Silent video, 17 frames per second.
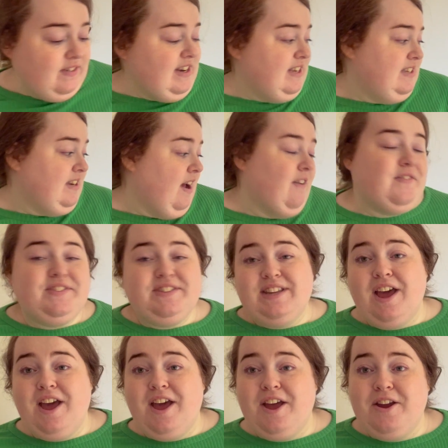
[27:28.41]
stuff.
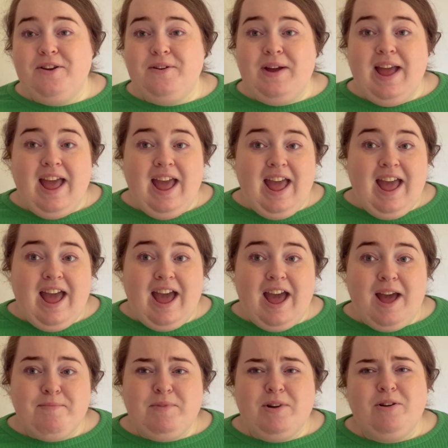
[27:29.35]
So,
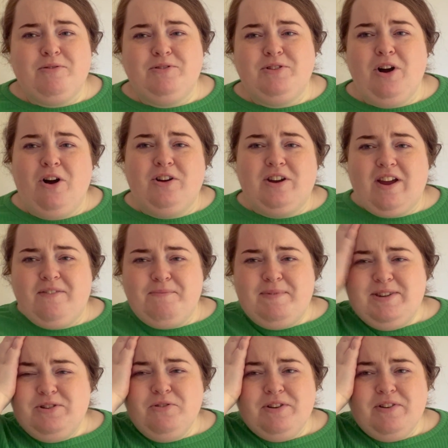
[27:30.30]
oh, God, I've
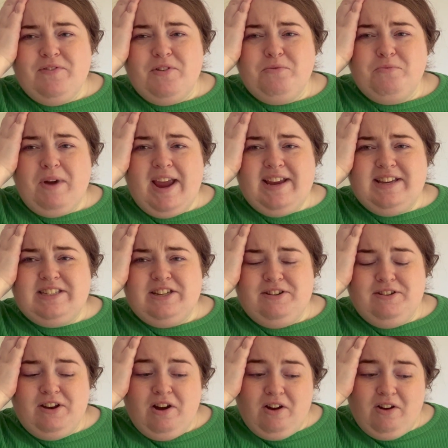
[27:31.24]
been talking for way
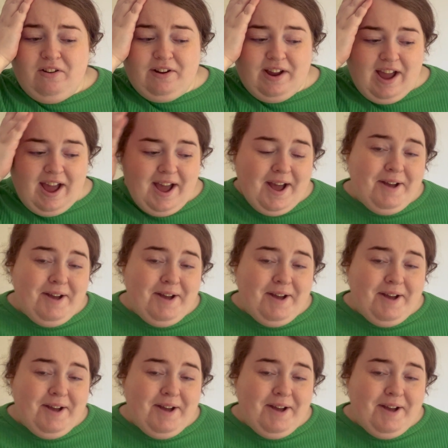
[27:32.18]
too long.